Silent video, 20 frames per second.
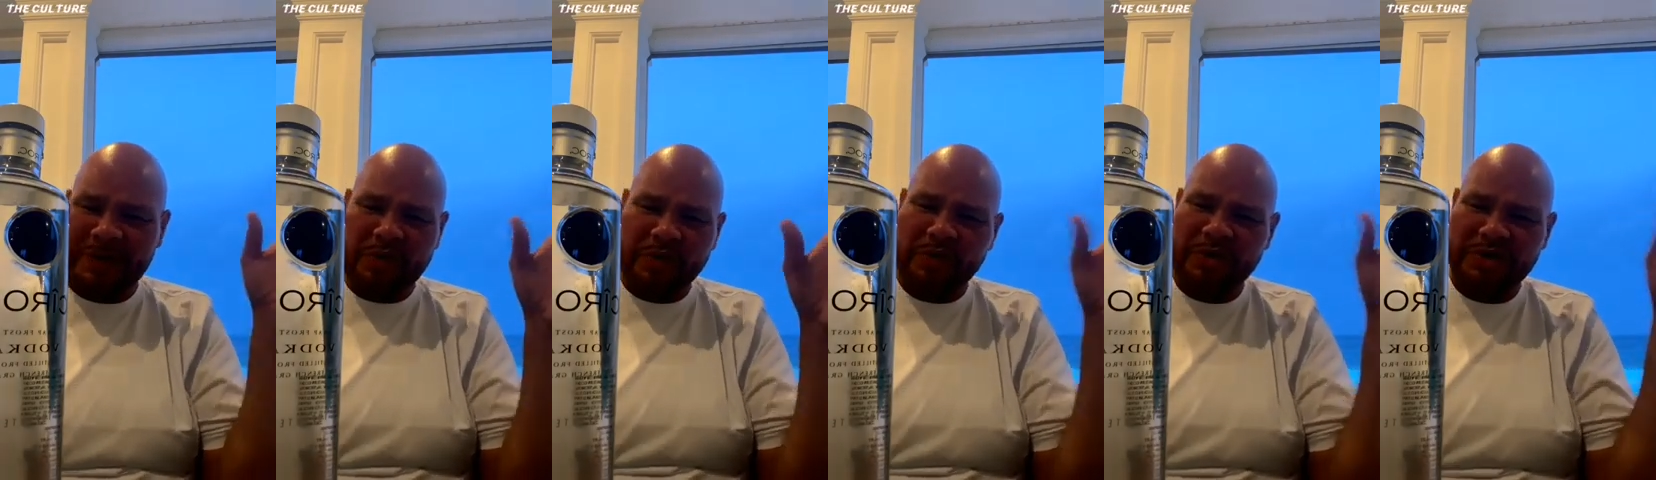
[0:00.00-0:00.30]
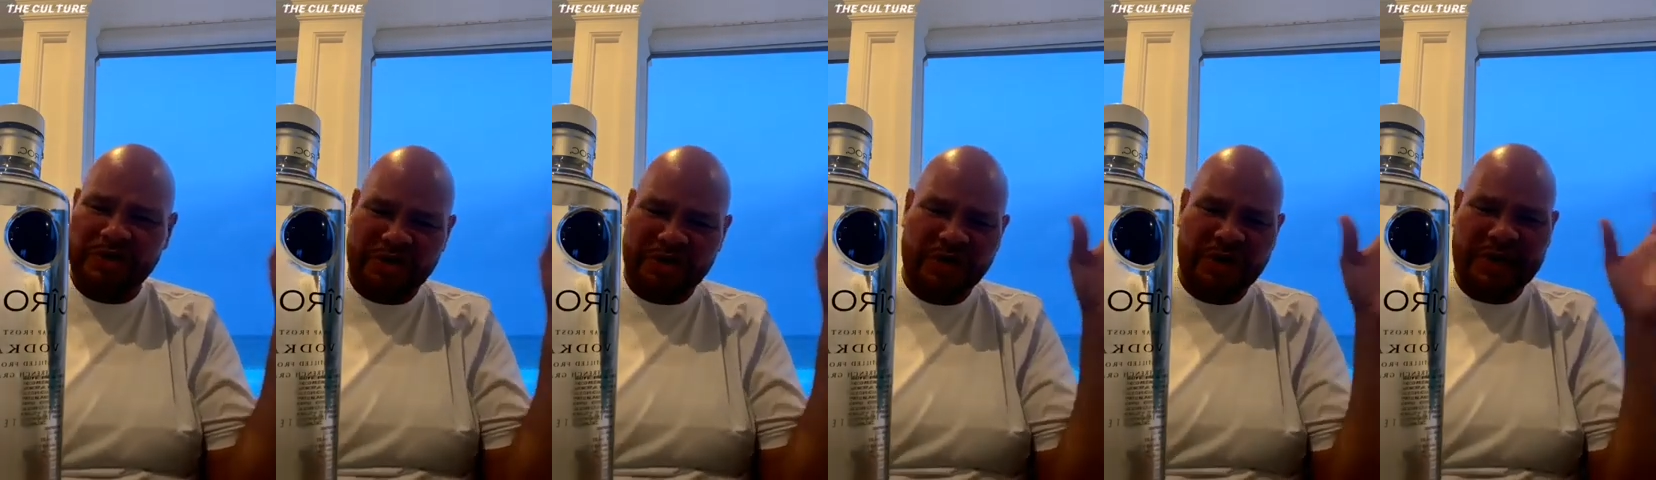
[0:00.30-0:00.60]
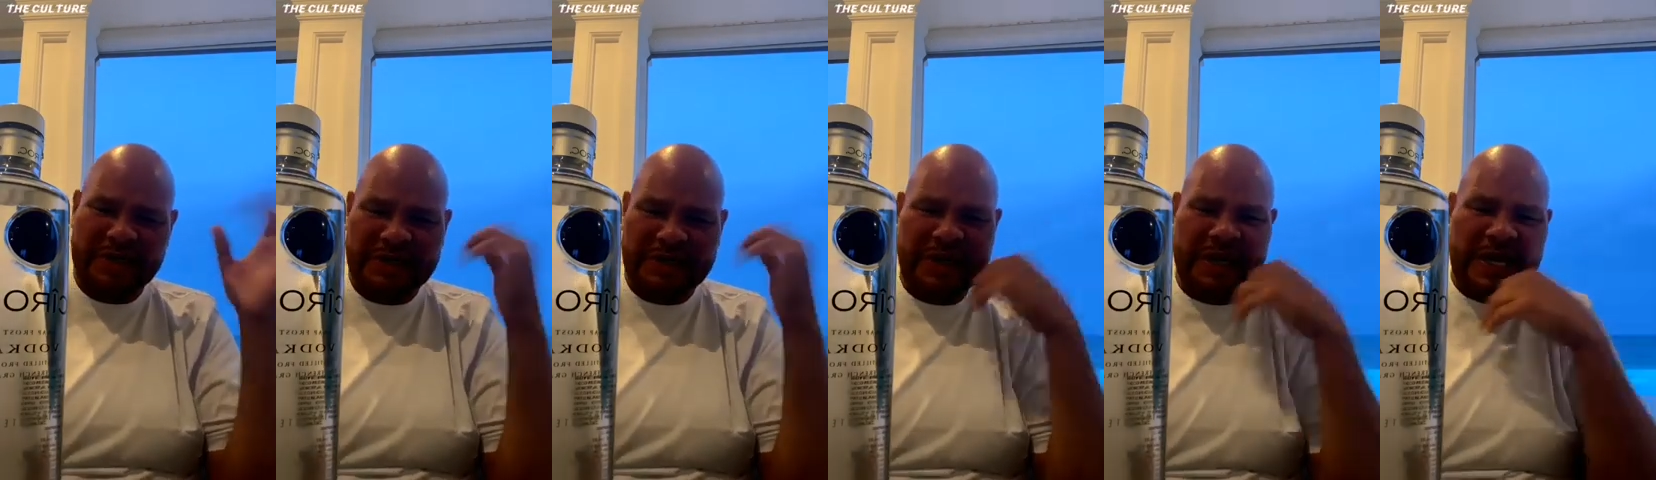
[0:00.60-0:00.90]
through the
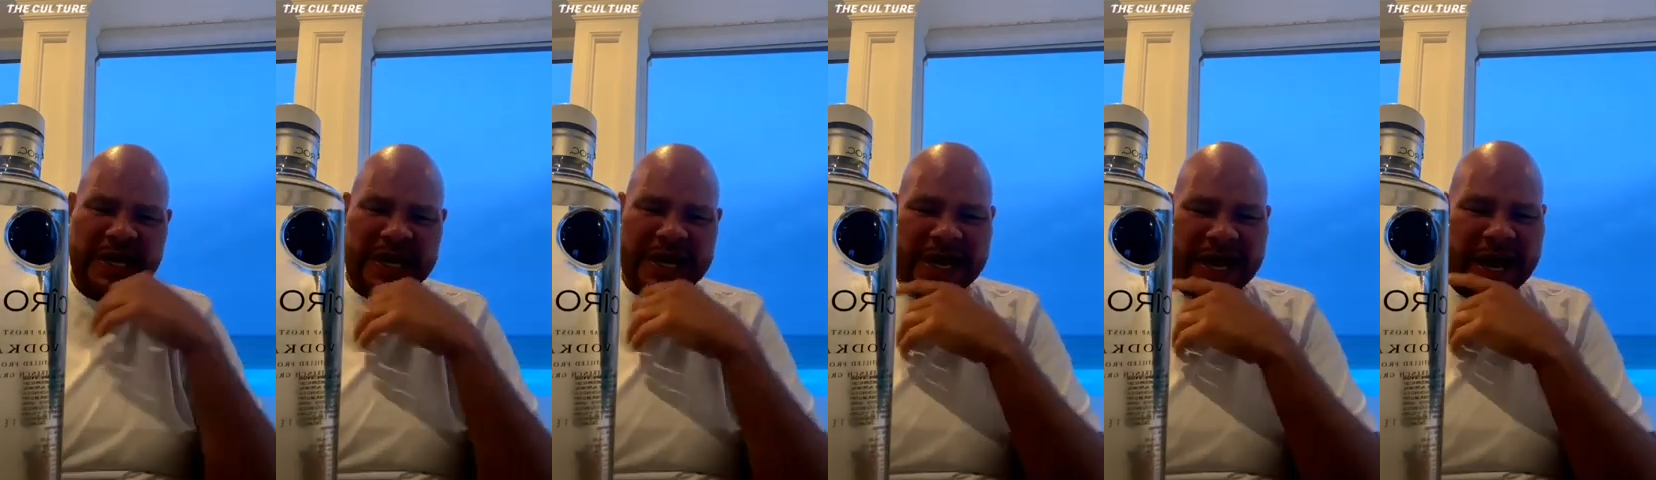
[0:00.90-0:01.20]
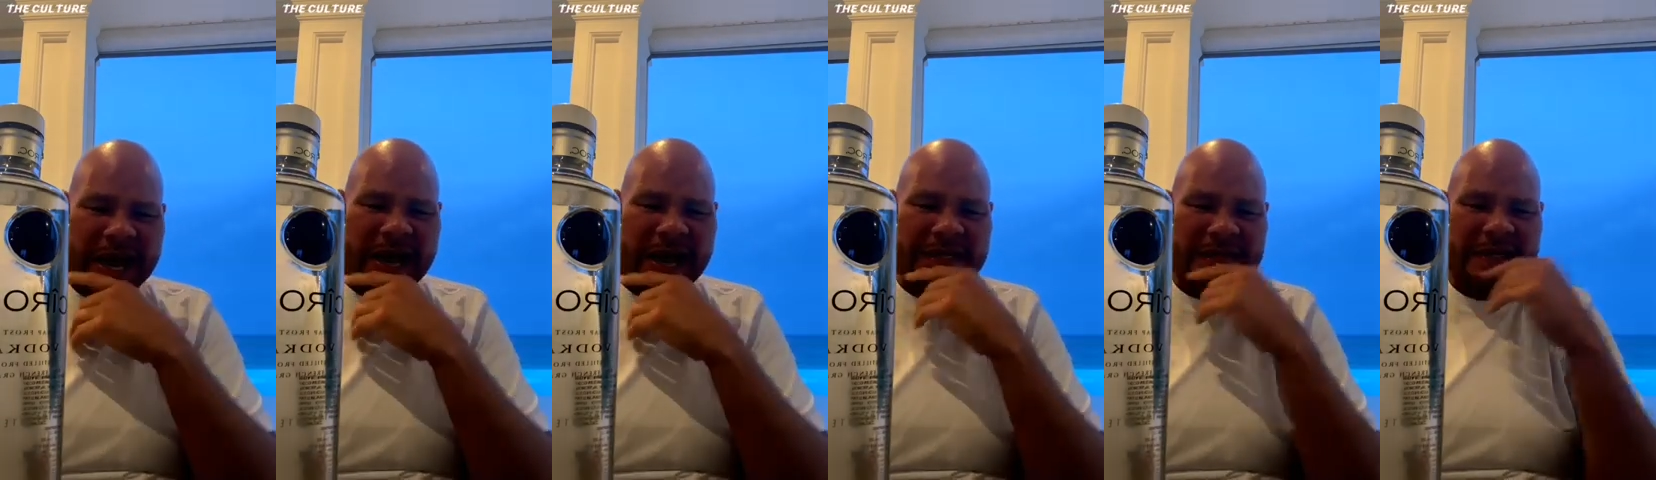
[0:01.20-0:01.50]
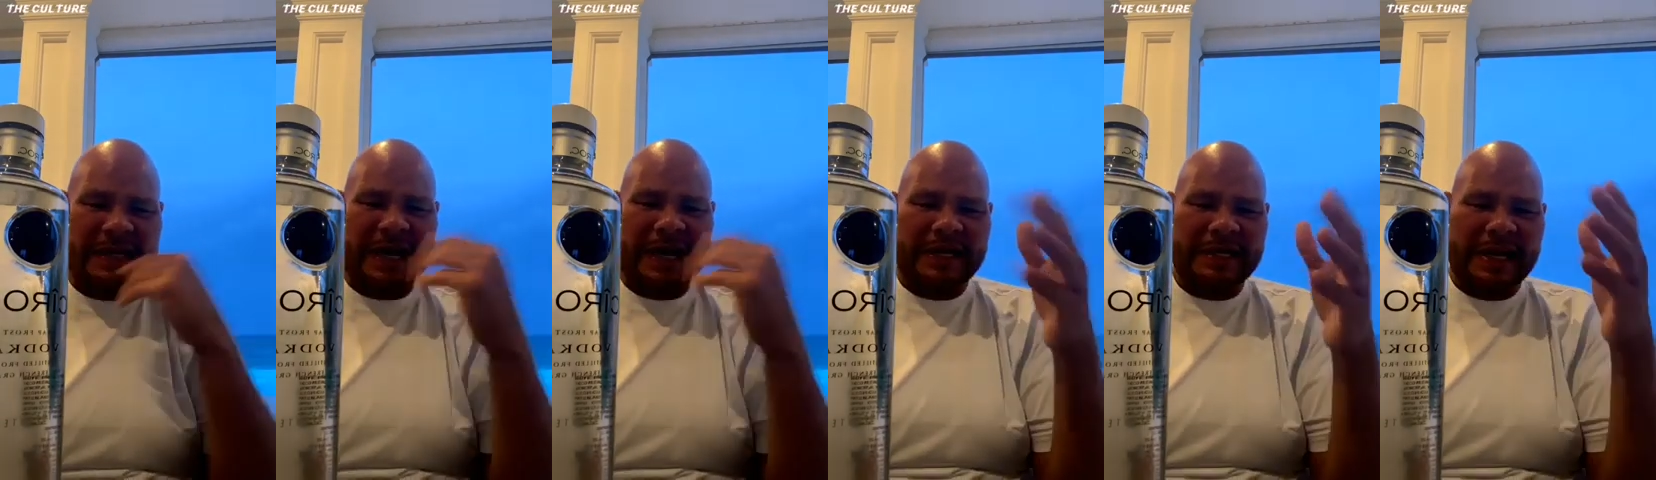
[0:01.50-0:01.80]
streets,
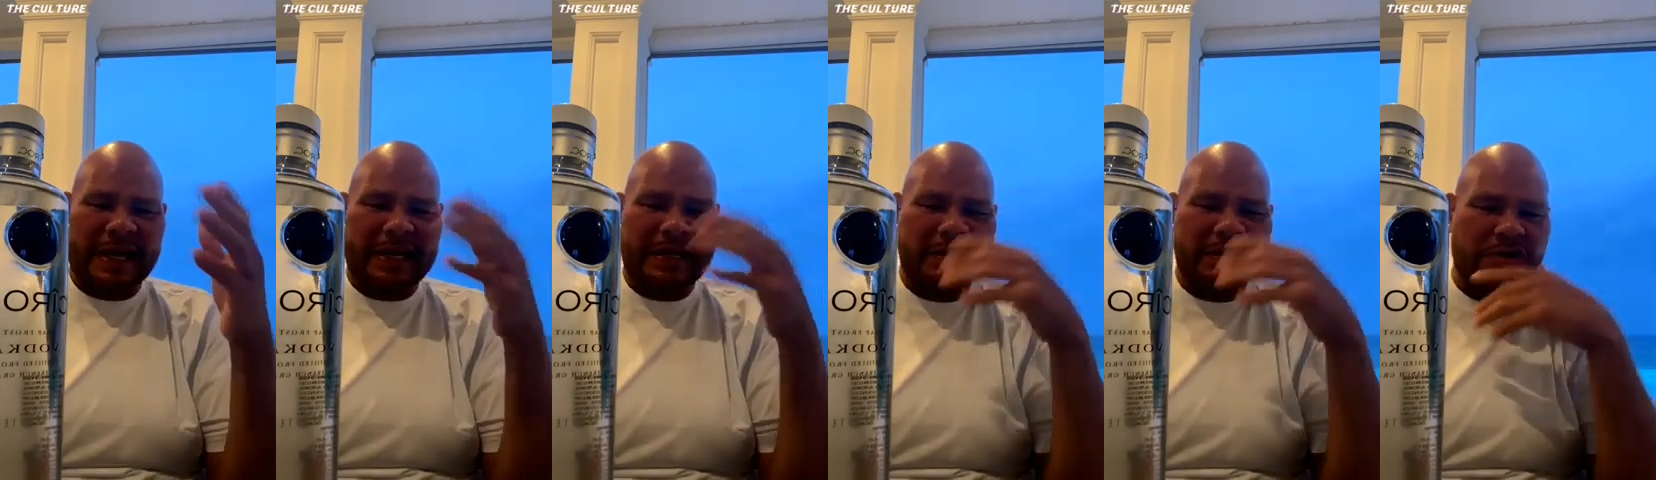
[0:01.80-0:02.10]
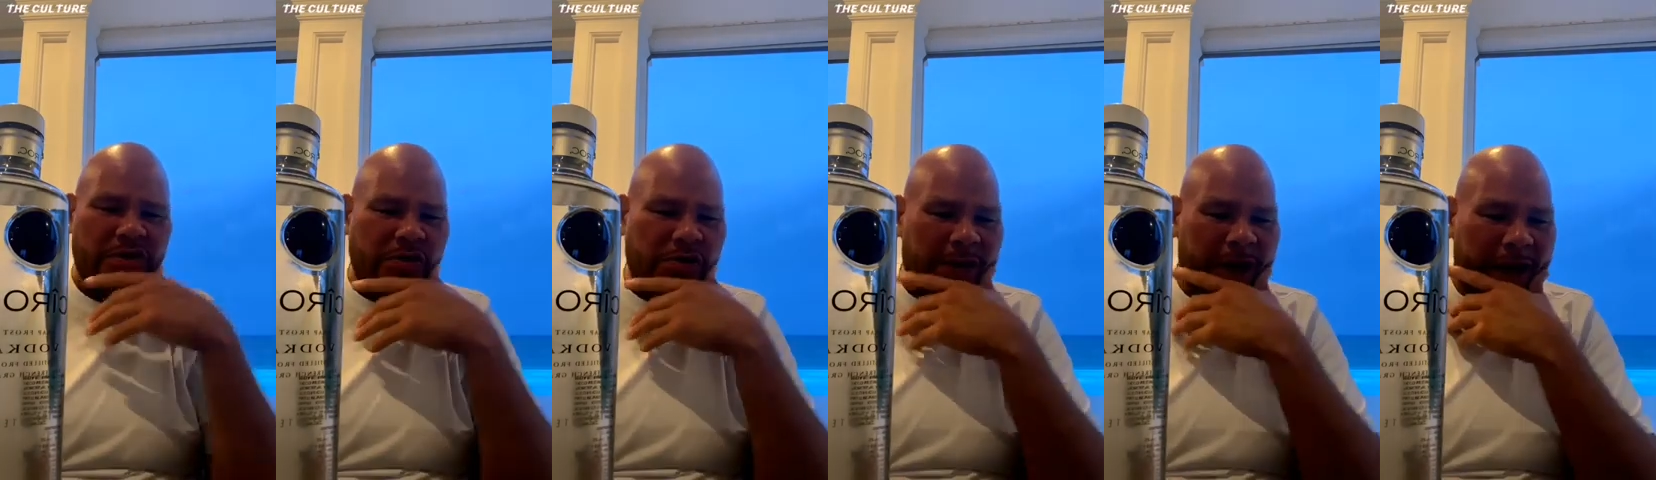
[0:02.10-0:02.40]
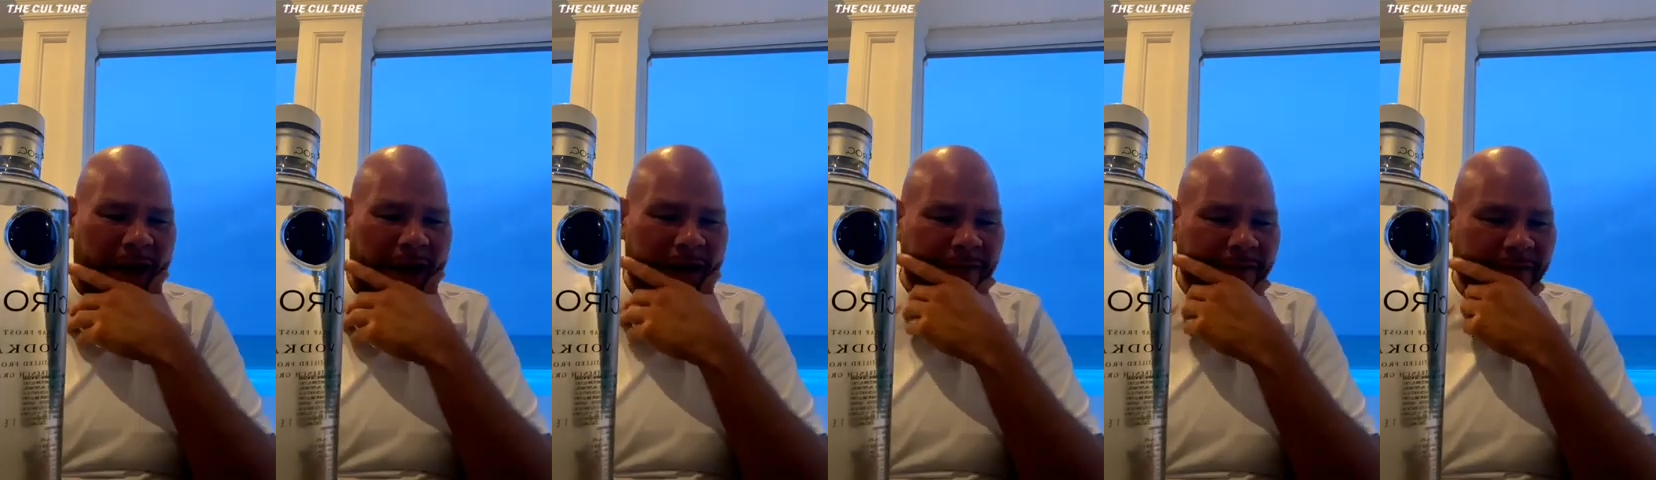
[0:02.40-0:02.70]
acting like they could do
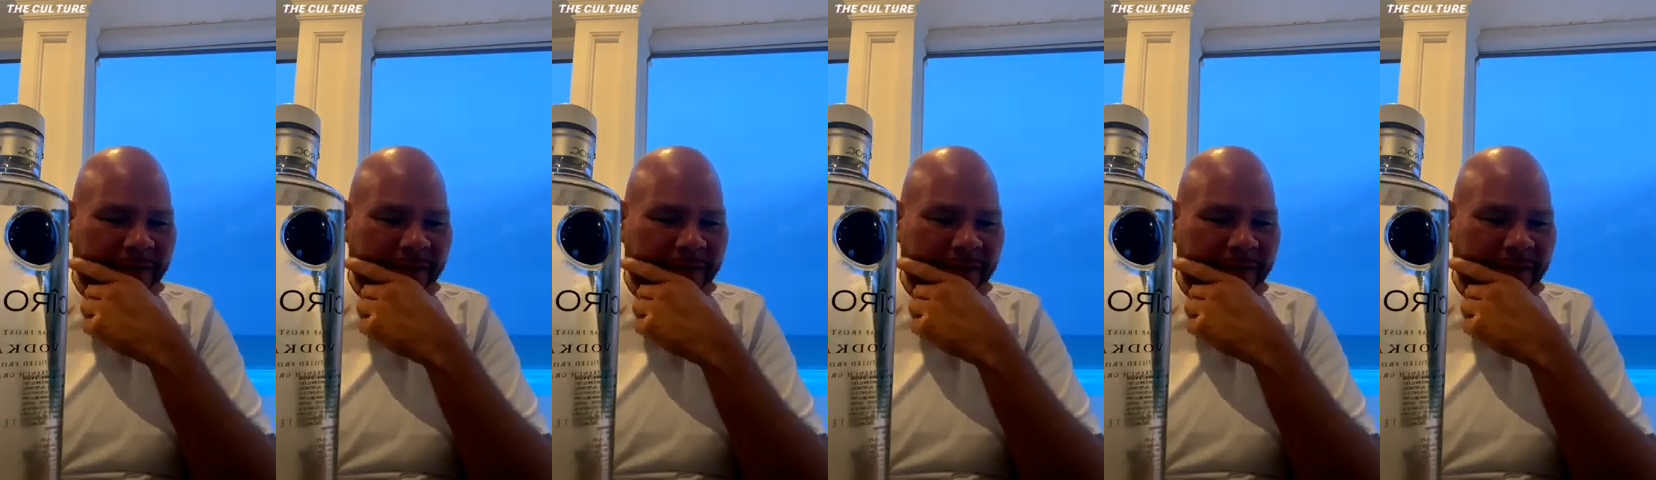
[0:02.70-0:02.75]
that.